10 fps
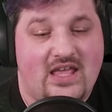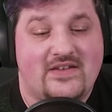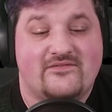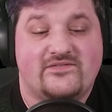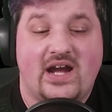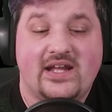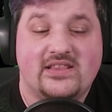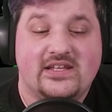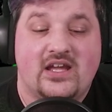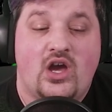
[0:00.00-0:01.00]
Then
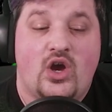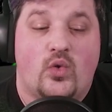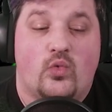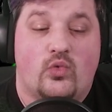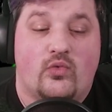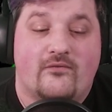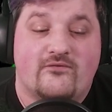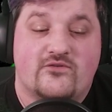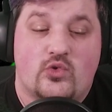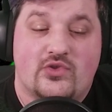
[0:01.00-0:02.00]
finally,
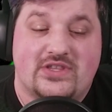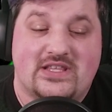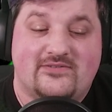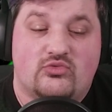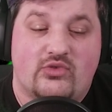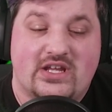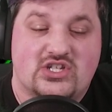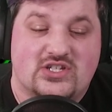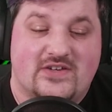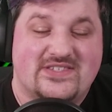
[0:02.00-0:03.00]
for the level
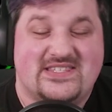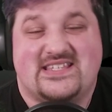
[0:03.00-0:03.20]
range of